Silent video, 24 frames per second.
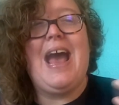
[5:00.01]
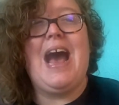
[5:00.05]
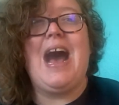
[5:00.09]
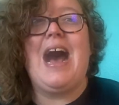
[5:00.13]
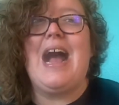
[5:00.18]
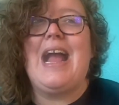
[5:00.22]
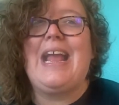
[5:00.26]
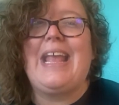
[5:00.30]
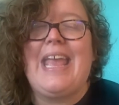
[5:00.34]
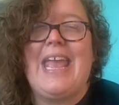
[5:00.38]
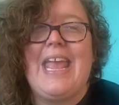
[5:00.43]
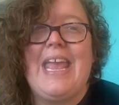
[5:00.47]

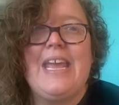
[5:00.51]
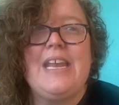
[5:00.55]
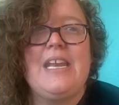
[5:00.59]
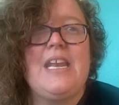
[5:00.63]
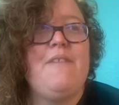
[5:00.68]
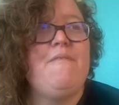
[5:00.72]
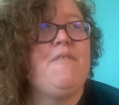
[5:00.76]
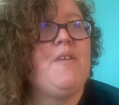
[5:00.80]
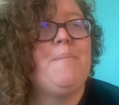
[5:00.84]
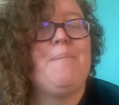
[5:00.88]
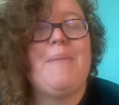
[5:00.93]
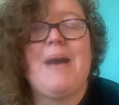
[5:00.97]
I can't
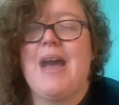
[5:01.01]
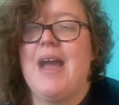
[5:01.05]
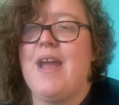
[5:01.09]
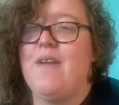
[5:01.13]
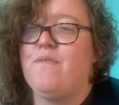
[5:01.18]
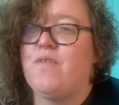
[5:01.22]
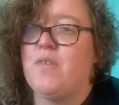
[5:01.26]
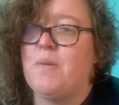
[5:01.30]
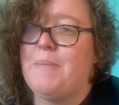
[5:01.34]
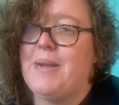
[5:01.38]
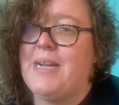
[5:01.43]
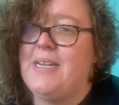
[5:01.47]
even buy
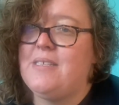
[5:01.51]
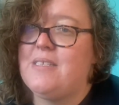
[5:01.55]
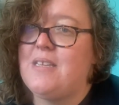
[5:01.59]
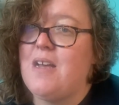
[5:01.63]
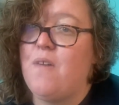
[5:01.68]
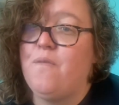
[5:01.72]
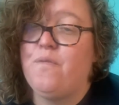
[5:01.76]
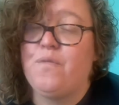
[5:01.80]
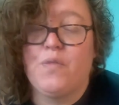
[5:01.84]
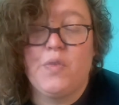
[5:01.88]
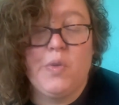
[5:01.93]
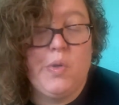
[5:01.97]
for
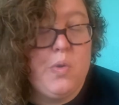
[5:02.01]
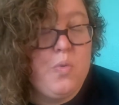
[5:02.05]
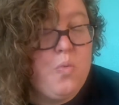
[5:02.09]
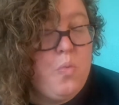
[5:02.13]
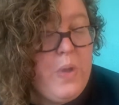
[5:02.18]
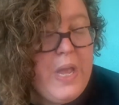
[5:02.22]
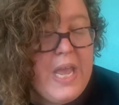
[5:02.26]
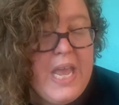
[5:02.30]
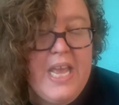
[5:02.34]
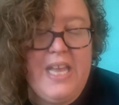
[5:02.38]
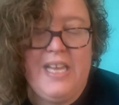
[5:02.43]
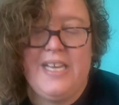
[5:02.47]
myself for a
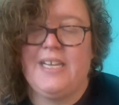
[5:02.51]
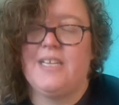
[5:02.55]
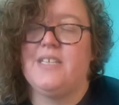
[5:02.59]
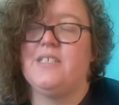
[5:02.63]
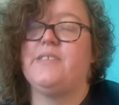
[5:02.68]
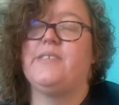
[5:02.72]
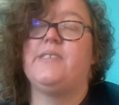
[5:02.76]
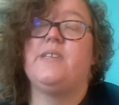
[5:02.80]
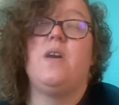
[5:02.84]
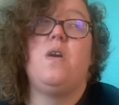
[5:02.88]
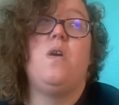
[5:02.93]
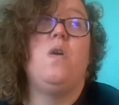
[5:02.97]
week.
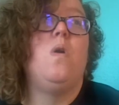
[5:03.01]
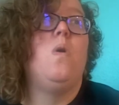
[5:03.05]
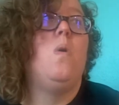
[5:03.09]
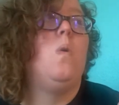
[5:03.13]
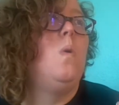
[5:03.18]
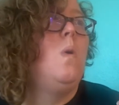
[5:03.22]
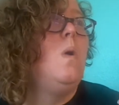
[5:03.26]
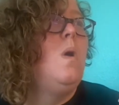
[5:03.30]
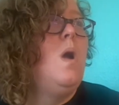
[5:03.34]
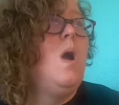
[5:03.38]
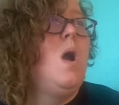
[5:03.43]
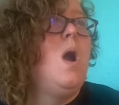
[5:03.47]
So